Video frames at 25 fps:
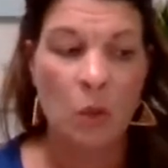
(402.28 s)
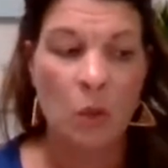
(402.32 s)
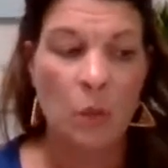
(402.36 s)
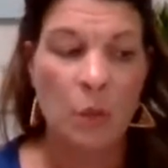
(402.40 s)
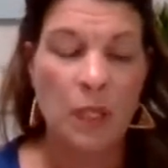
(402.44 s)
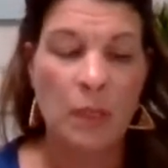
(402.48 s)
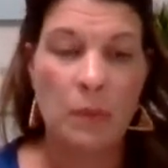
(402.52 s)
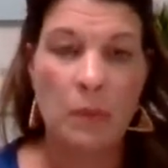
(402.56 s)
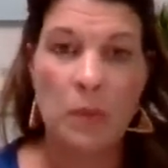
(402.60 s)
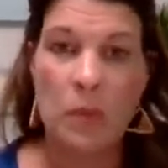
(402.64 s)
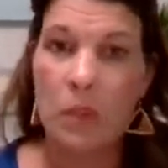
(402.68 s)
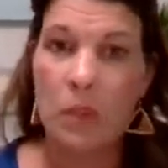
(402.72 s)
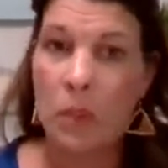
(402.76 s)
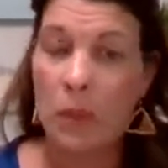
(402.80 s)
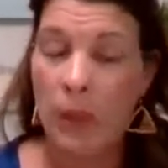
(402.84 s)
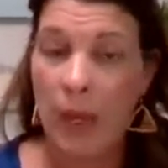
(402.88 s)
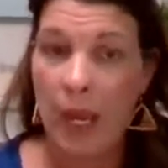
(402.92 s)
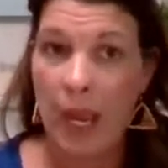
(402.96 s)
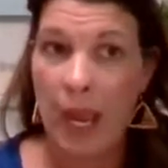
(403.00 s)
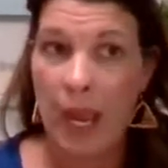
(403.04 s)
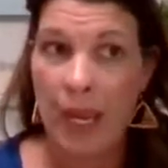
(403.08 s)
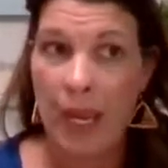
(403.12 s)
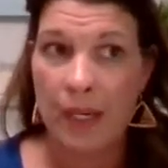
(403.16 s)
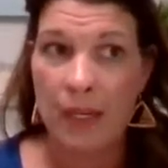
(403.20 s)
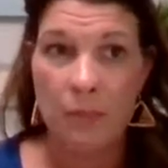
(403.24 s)
we will go
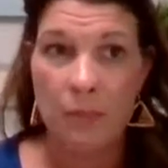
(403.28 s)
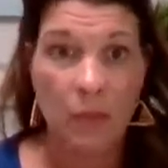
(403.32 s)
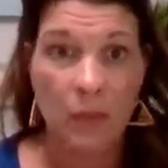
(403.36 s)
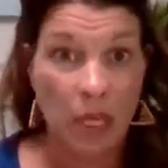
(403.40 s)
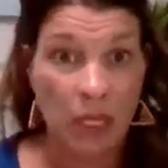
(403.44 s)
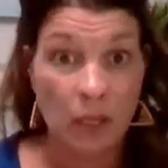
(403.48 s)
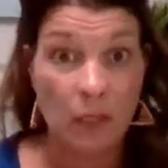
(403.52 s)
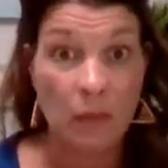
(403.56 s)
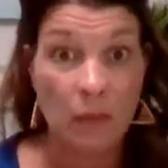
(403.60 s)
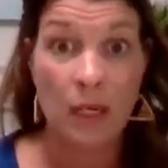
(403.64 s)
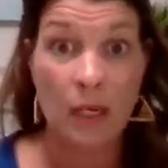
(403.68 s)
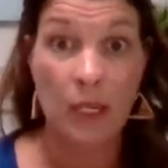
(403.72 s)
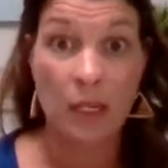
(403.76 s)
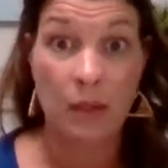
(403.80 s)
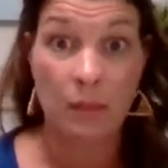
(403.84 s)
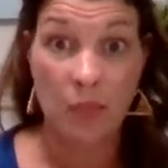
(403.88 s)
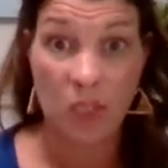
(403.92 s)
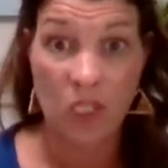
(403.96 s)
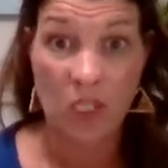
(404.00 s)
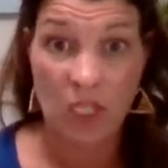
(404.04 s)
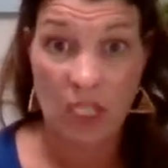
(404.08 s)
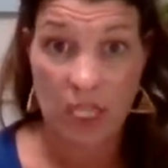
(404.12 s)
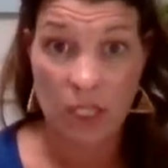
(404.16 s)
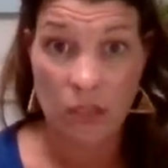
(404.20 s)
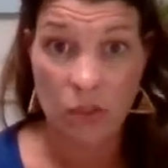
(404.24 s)
ahead and make the
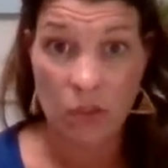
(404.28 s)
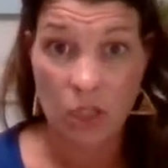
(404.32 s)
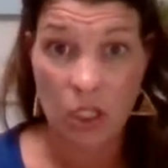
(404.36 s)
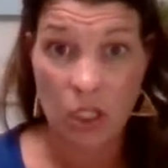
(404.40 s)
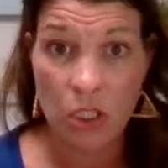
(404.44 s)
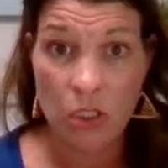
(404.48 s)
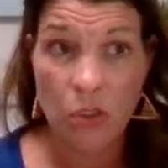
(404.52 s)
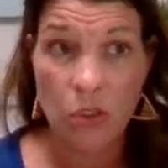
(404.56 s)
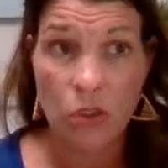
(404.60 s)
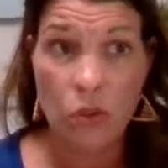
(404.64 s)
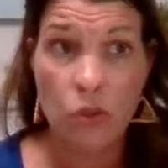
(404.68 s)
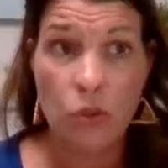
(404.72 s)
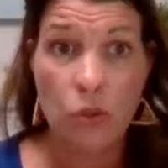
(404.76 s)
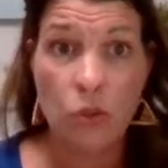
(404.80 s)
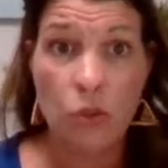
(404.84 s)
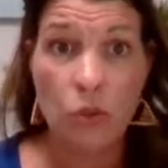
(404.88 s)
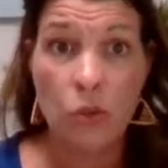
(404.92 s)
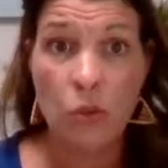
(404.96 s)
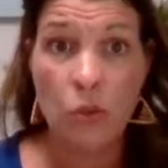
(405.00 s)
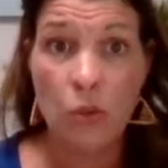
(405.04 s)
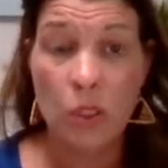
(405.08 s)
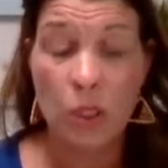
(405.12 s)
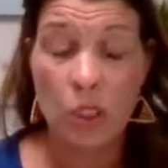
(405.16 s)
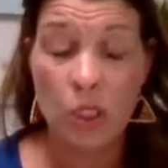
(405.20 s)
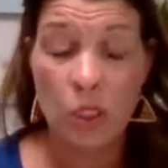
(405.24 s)
recommendations
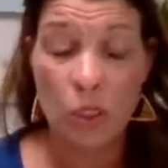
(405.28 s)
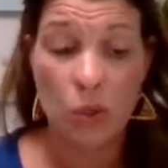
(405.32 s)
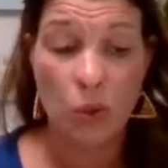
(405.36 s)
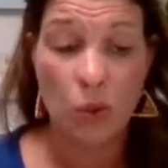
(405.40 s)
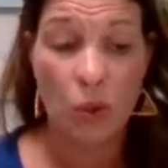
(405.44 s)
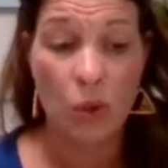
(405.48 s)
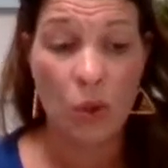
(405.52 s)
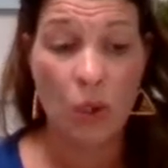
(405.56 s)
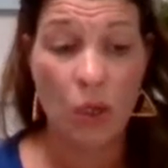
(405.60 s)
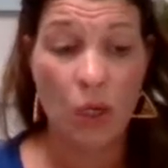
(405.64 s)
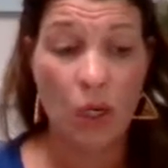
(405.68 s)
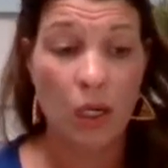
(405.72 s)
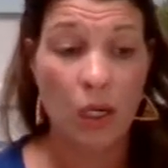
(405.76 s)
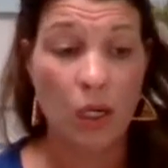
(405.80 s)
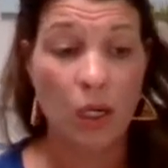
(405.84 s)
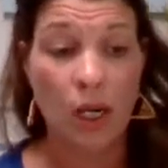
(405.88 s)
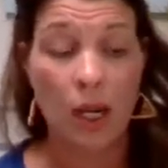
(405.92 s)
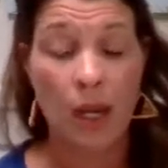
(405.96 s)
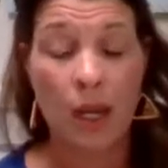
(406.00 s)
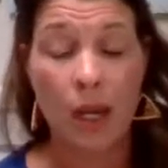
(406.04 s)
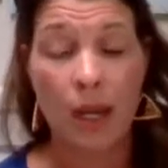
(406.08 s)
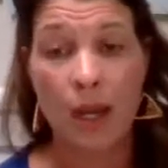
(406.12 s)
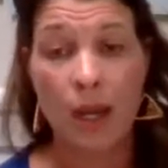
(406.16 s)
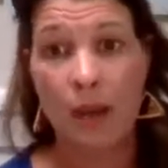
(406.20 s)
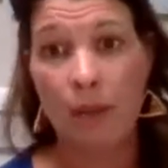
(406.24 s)
to
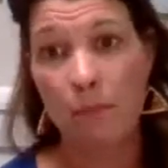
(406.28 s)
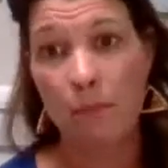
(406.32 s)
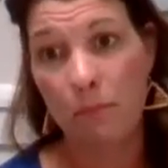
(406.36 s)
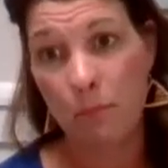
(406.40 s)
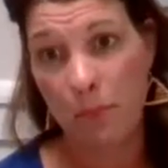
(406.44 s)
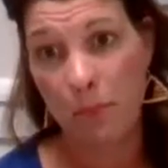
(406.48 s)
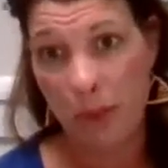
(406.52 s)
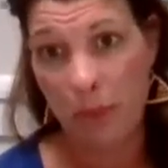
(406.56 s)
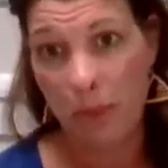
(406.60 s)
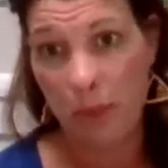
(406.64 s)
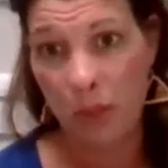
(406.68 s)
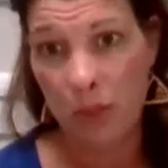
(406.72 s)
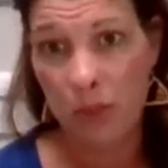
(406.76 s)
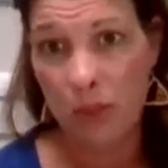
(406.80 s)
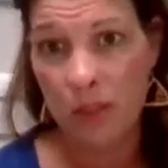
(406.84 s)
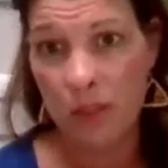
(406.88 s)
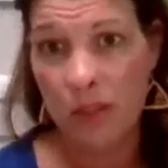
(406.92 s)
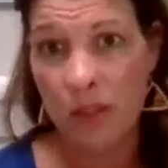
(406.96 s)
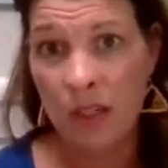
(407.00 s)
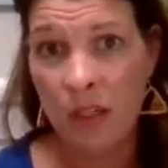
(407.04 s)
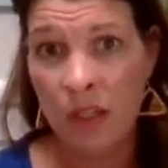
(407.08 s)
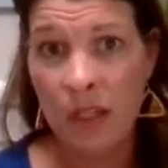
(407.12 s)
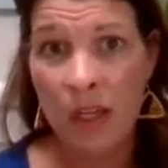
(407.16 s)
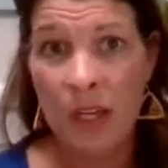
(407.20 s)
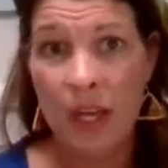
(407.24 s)
your
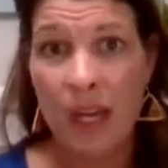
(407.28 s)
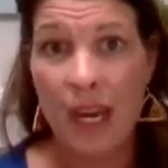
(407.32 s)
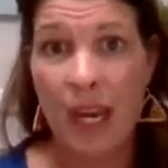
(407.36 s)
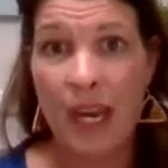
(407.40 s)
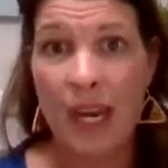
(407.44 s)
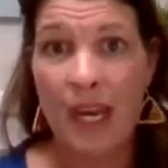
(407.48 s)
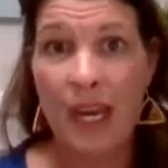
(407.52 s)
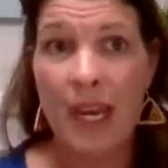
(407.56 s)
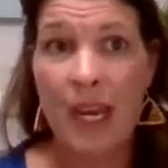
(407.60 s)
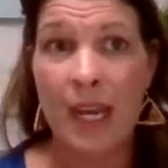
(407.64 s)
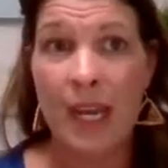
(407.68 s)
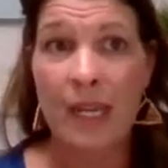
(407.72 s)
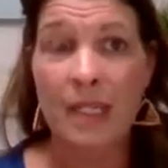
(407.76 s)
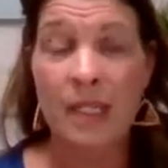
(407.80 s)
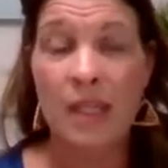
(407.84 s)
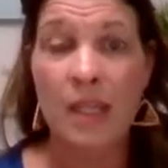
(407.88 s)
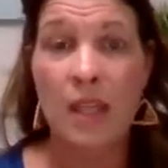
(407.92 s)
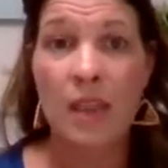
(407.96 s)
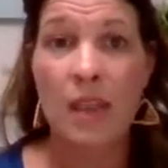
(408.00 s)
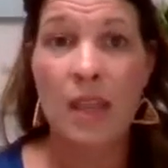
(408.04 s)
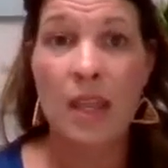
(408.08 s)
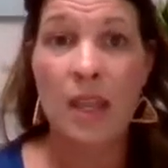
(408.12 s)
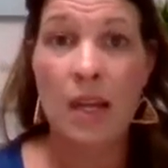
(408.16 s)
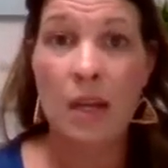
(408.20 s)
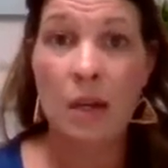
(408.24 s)
members, and
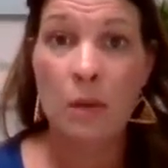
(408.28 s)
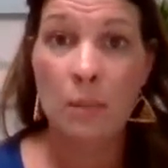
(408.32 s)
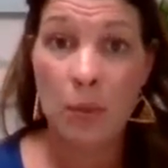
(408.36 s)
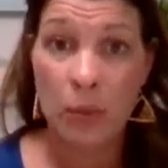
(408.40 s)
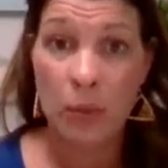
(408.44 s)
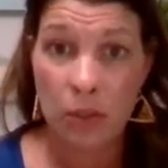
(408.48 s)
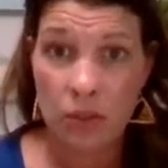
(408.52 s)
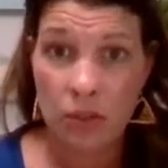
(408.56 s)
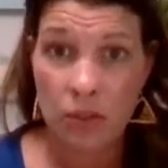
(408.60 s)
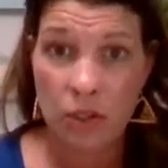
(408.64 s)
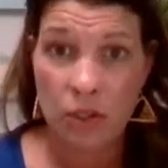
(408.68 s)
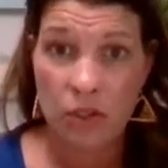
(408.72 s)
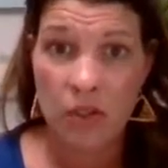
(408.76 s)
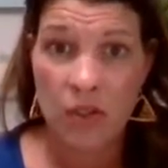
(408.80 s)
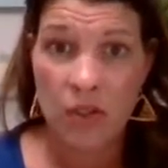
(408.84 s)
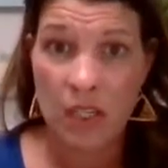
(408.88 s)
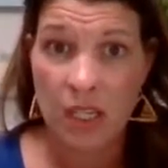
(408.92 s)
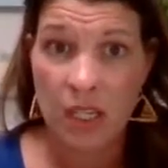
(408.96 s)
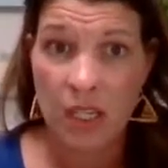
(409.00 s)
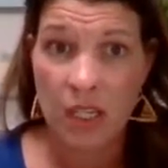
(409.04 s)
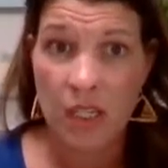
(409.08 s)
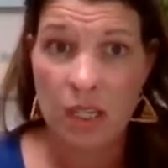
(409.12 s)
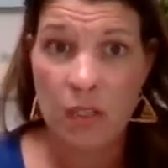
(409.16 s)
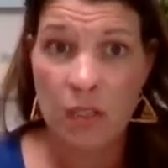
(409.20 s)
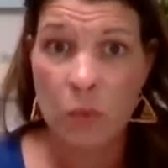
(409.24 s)
their
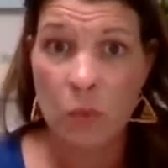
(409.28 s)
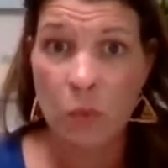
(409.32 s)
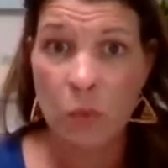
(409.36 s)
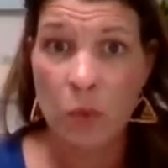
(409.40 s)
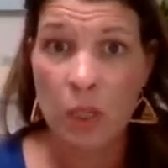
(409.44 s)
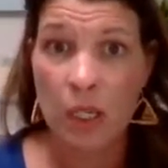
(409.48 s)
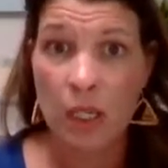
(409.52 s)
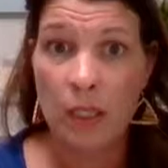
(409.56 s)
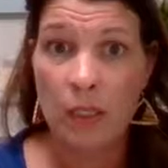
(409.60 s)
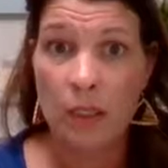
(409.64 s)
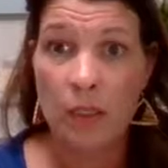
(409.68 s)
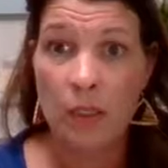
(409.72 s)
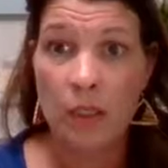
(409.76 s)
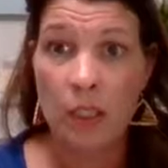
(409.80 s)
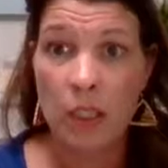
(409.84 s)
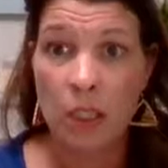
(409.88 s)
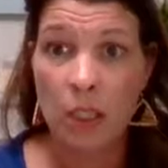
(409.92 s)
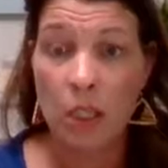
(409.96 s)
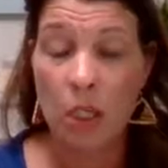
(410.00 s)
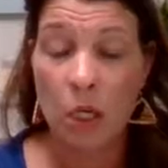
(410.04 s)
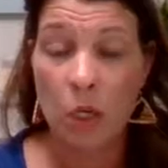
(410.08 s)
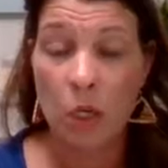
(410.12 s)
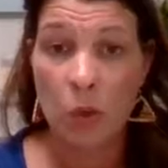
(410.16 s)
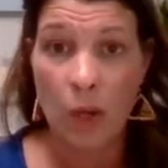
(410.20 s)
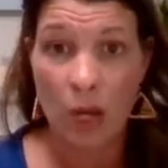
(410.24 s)
purchases will
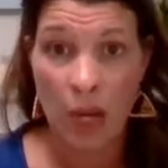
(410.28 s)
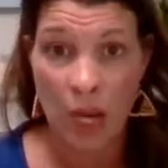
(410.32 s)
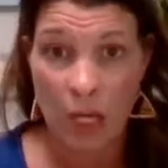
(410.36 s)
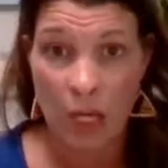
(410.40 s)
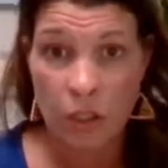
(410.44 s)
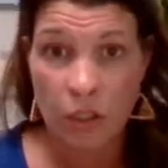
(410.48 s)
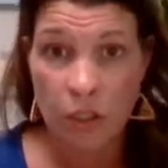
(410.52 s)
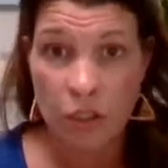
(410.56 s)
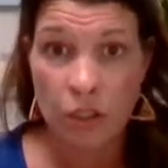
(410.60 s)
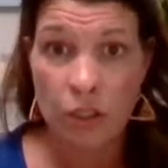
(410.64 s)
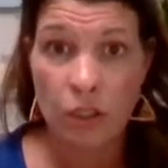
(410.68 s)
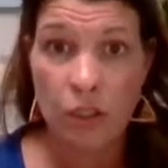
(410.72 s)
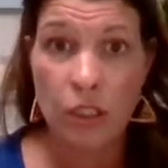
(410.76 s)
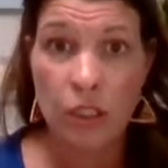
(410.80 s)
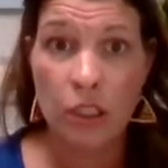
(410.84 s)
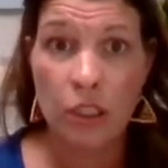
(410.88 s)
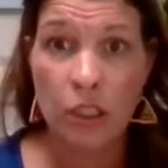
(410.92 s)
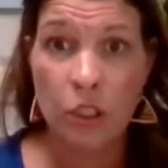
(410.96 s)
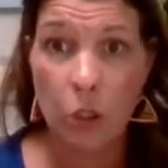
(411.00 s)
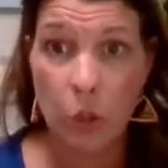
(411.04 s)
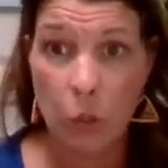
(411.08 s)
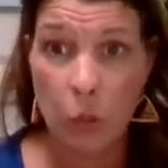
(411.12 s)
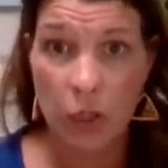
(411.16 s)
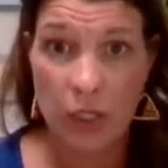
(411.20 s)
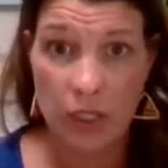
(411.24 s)
go under
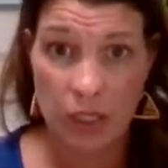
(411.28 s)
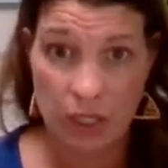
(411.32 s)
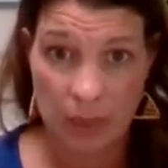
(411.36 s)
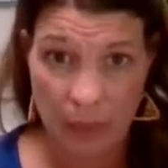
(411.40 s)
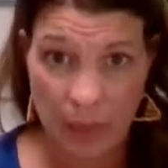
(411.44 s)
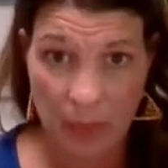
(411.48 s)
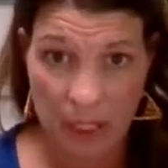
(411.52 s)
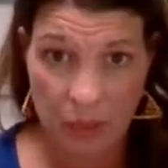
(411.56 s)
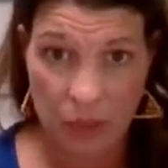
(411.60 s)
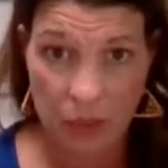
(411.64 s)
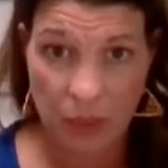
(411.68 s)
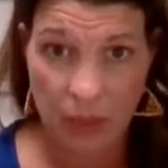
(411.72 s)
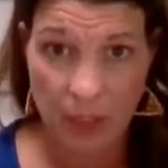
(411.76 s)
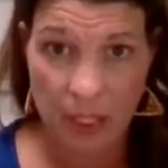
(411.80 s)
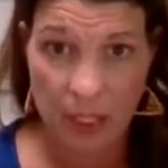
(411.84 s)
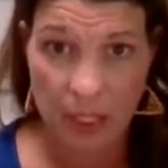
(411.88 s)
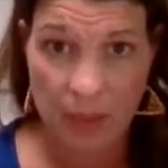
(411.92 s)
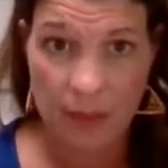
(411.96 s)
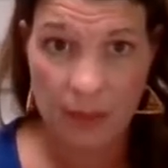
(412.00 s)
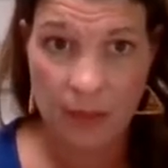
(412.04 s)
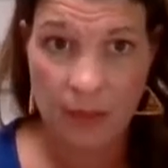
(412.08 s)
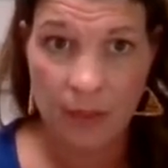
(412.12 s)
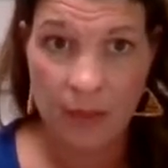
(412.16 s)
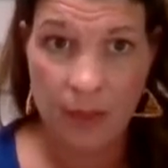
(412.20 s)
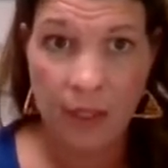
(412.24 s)
your
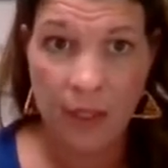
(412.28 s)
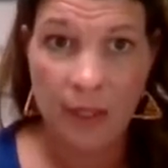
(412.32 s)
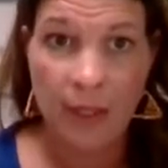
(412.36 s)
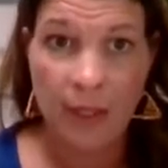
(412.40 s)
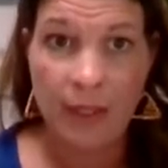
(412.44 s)
specialist.